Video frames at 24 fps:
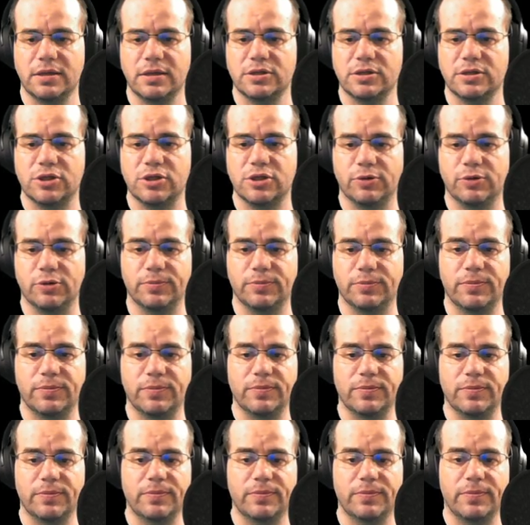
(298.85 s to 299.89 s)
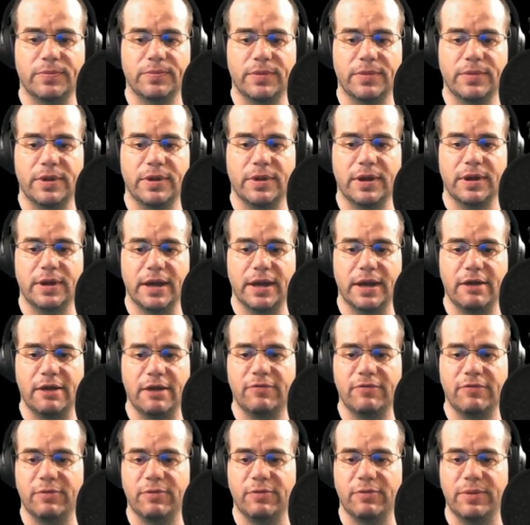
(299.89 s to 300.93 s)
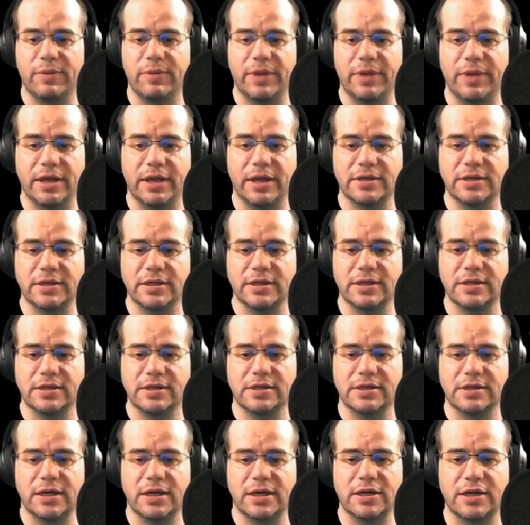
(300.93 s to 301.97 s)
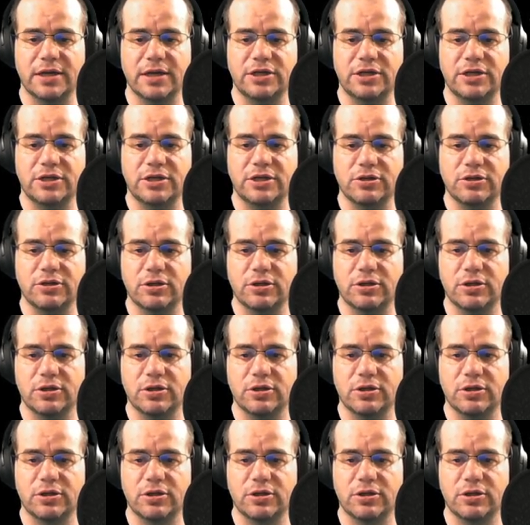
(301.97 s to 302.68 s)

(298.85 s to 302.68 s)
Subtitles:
So Now if I went back into this and actually took,